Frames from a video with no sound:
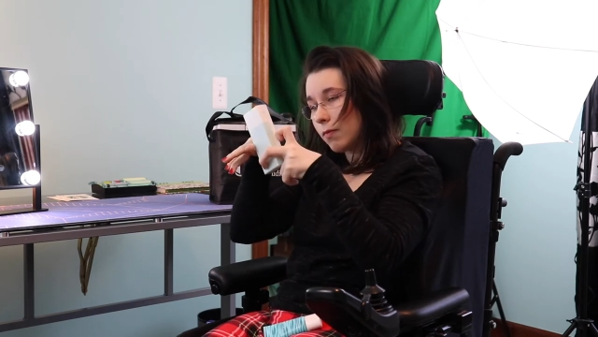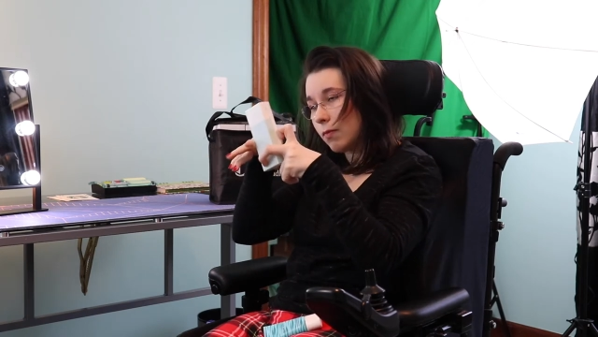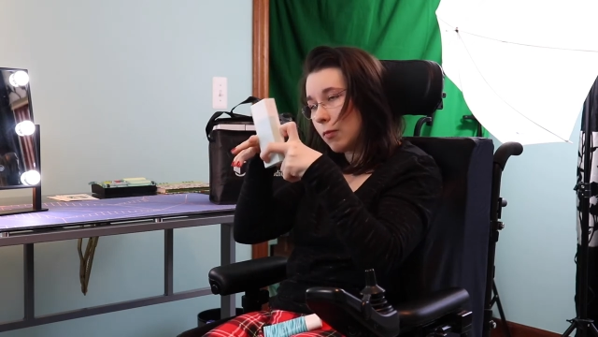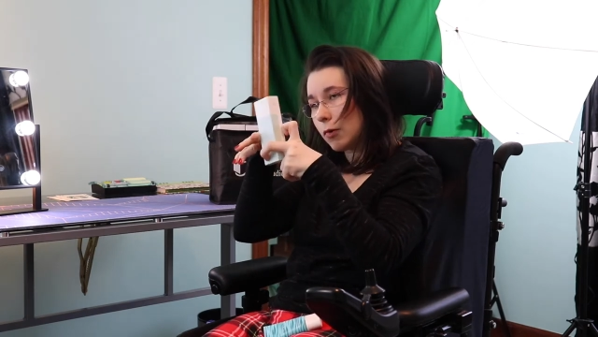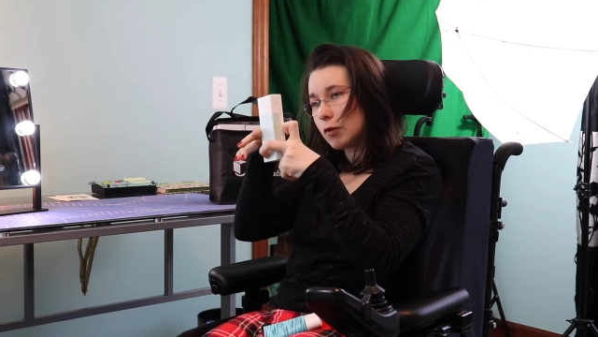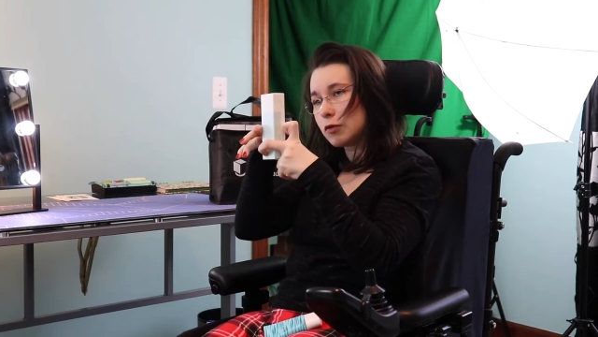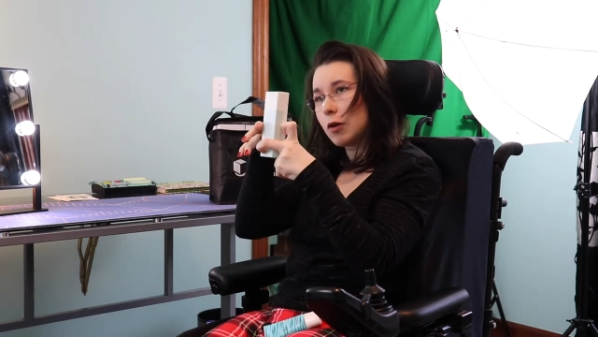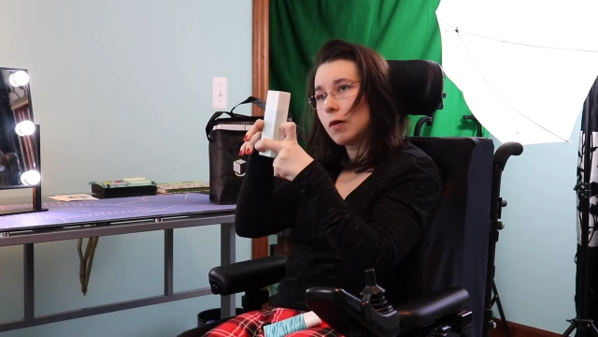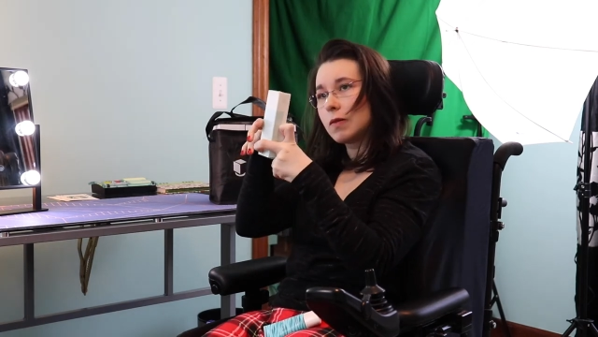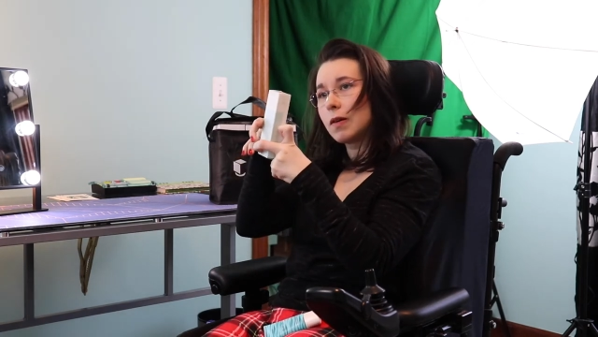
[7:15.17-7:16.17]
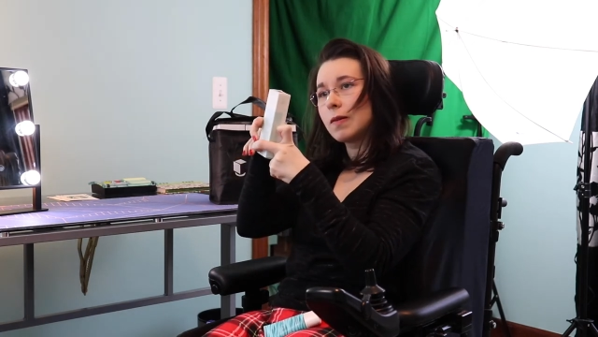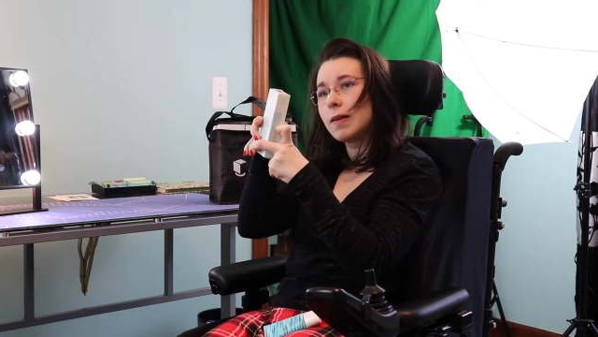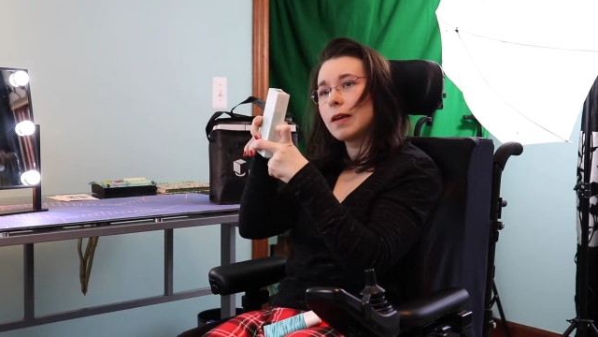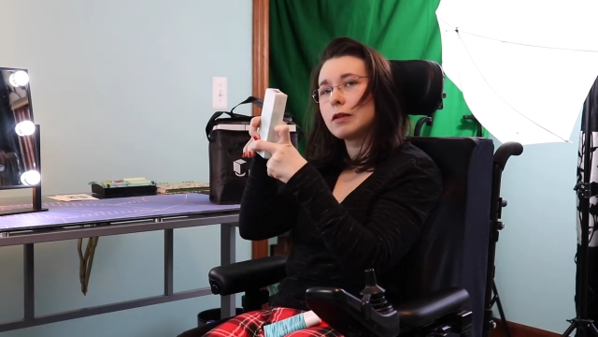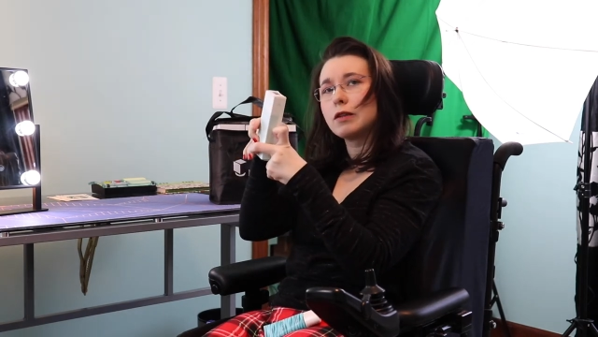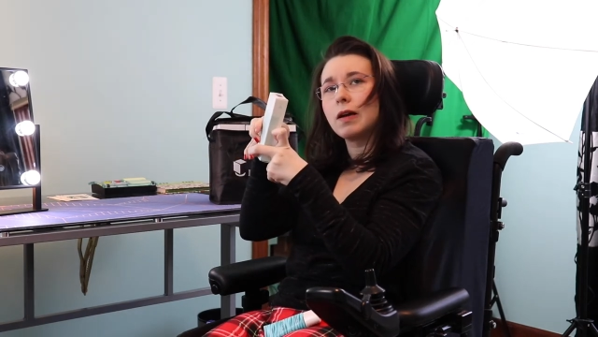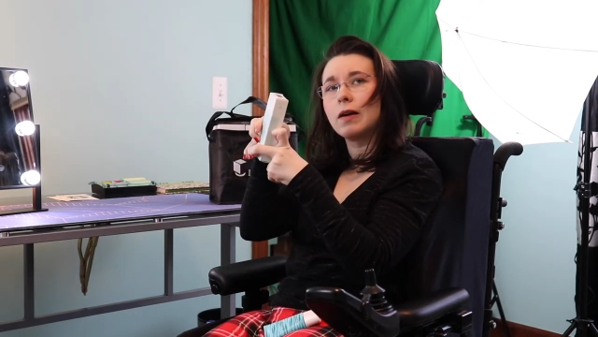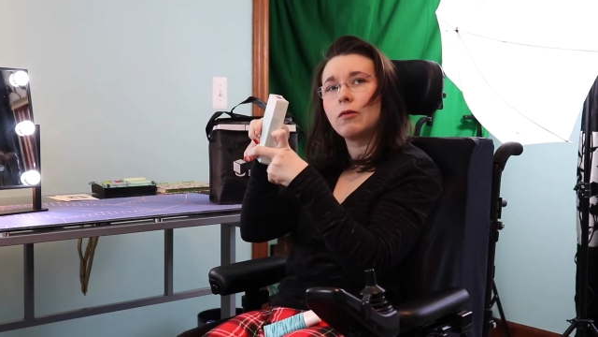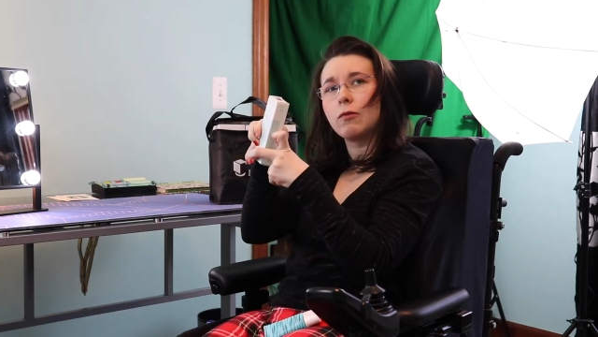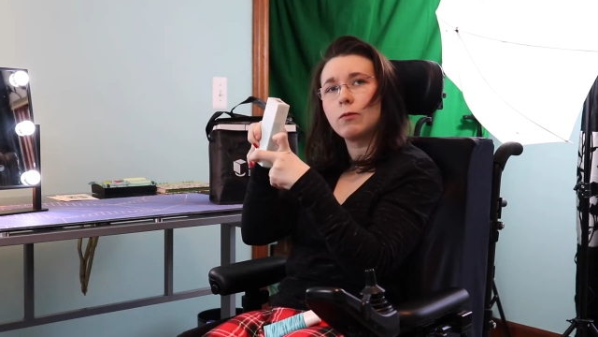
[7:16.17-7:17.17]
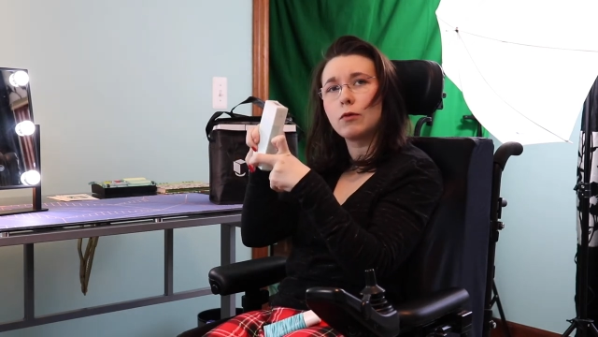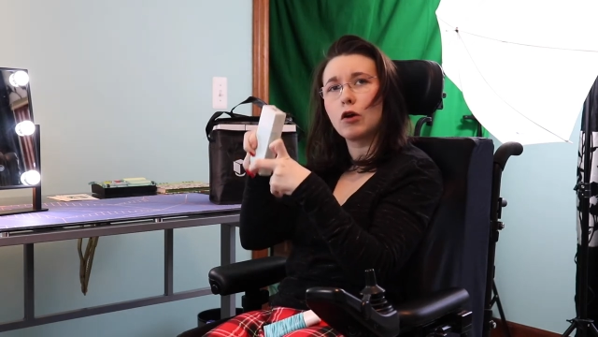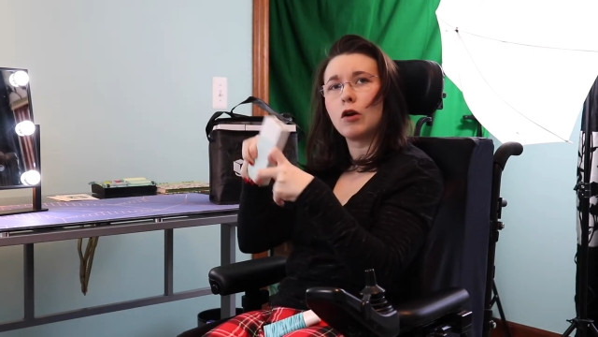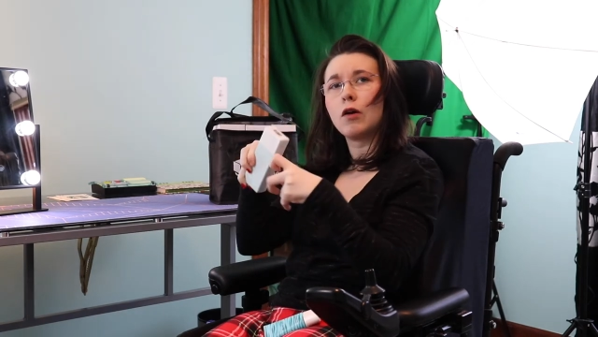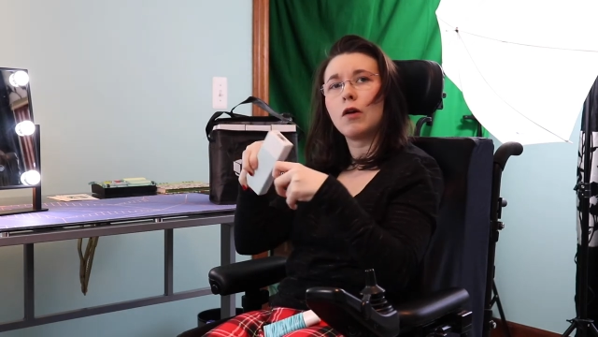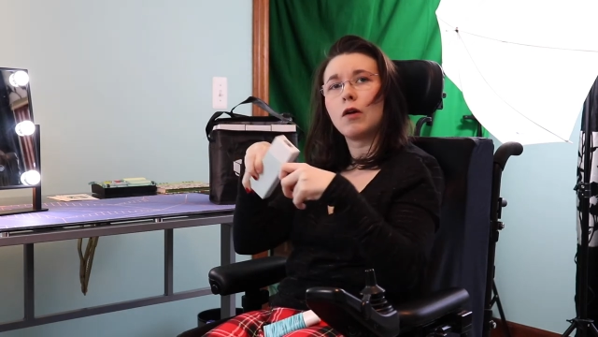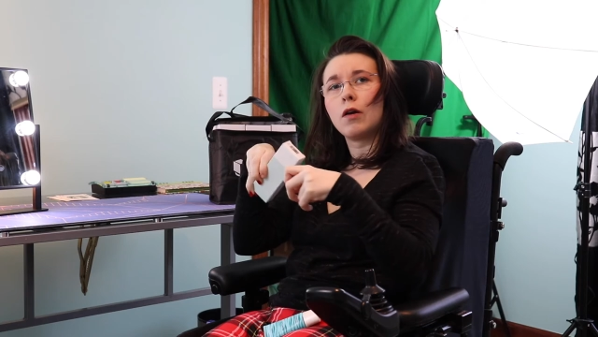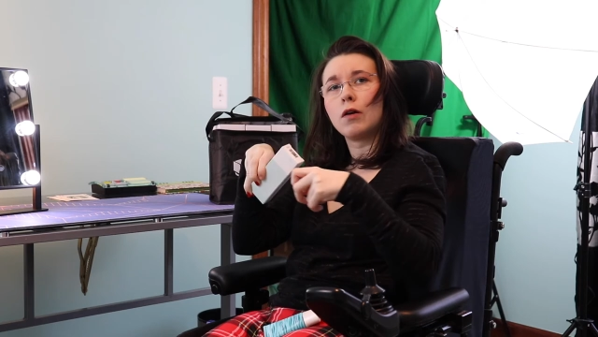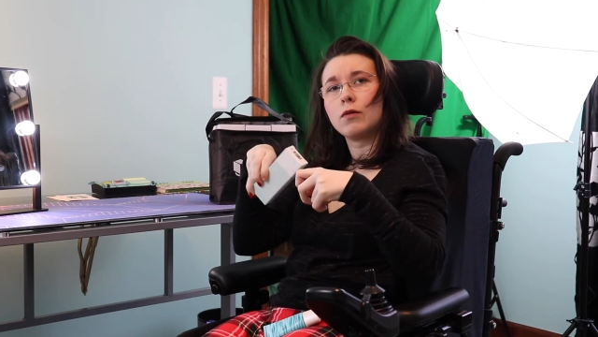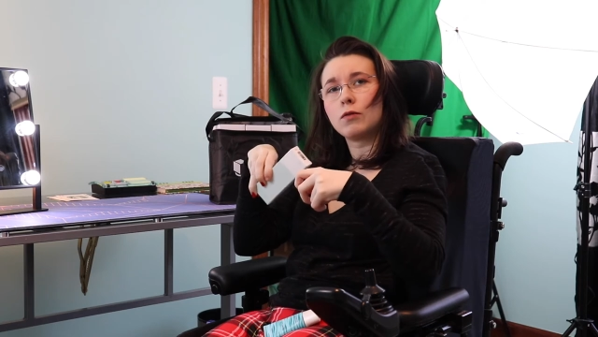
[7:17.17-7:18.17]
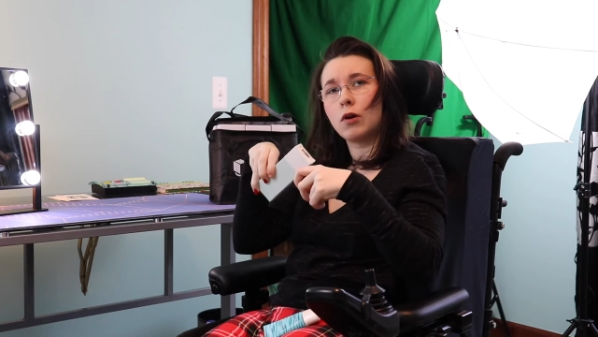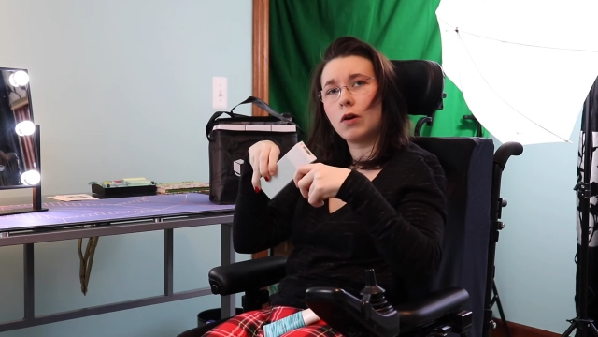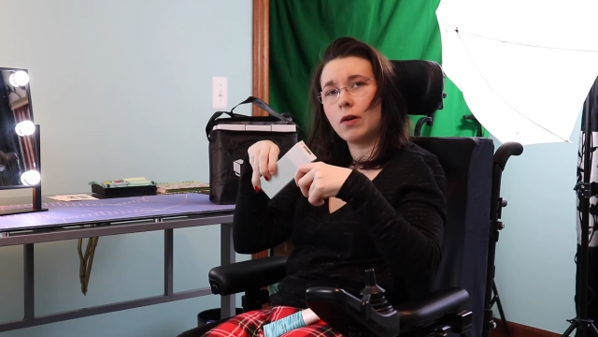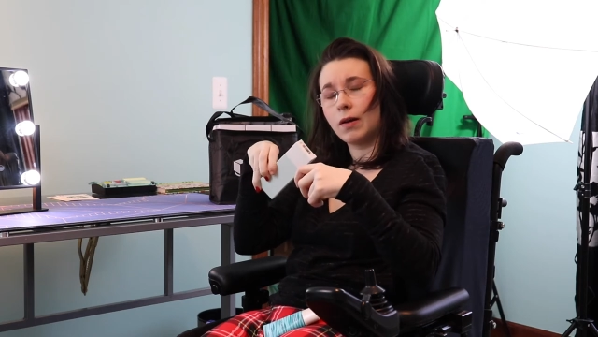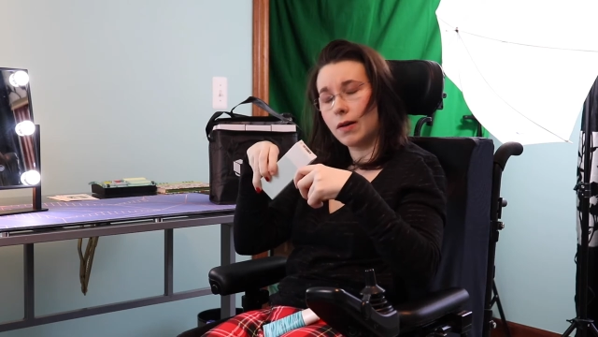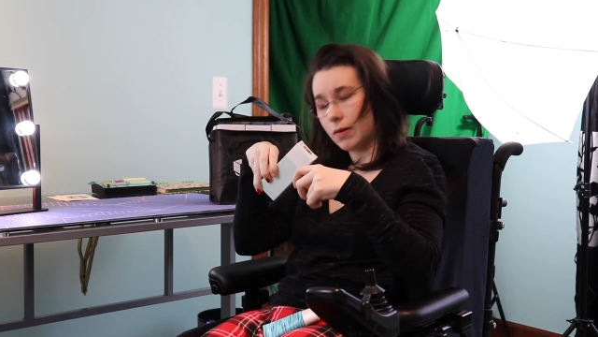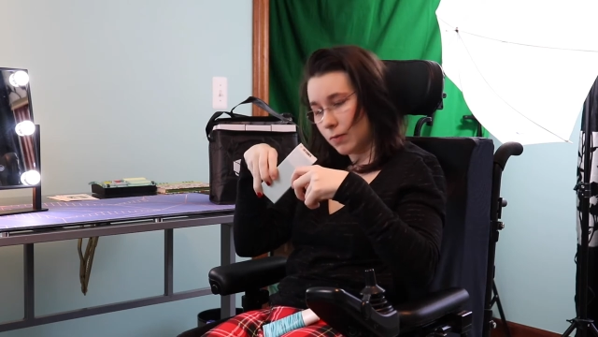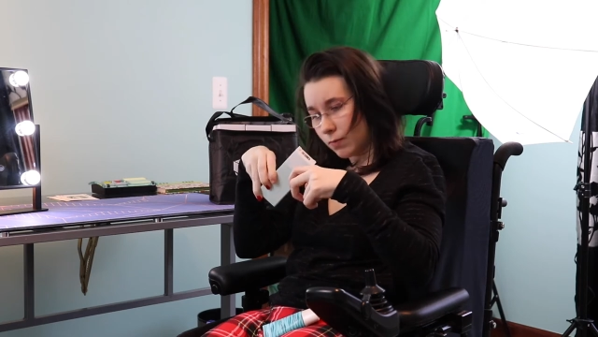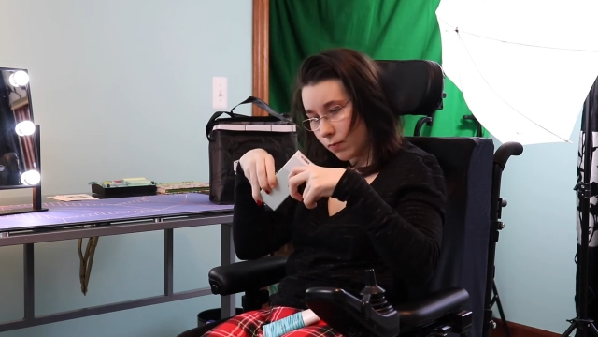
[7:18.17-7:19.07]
moisturizer. I think she got it from Tarte, yeah.